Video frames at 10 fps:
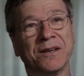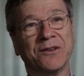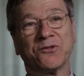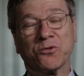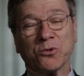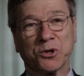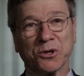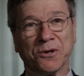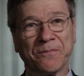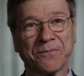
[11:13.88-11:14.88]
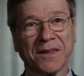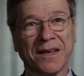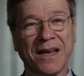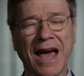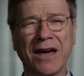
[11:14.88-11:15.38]
is crucial,
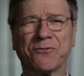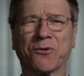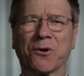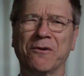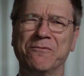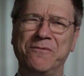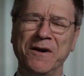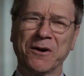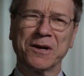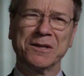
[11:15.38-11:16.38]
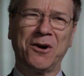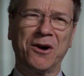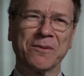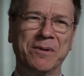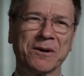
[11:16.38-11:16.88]
and for a very
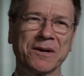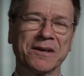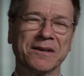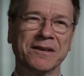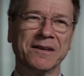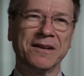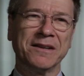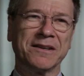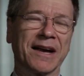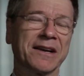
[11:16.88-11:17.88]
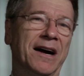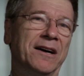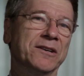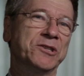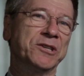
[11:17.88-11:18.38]
long period,
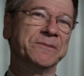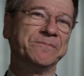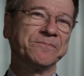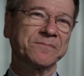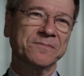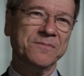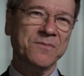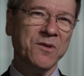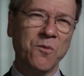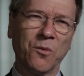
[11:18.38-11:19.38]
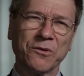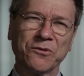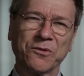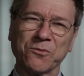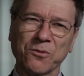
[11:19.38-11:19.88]
technology
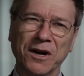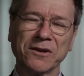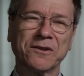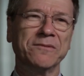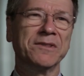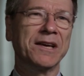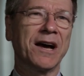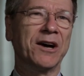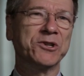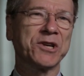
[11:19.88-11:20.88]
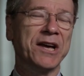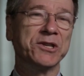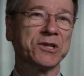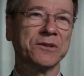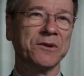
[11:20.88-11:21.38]
was relatively
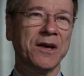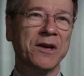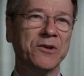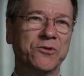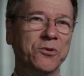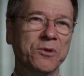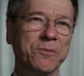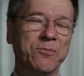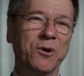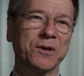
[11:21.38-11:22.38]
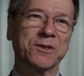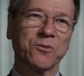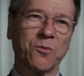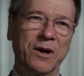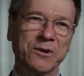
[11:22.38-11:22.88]
unchanging, to the point that
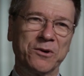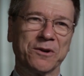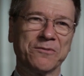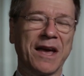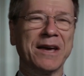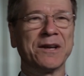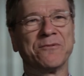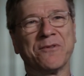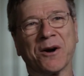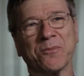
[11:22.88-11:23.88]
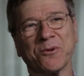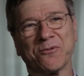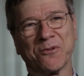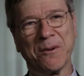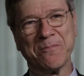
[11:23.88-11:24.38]
one could have taken a farmer
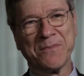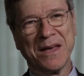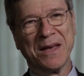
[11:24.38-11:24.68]
from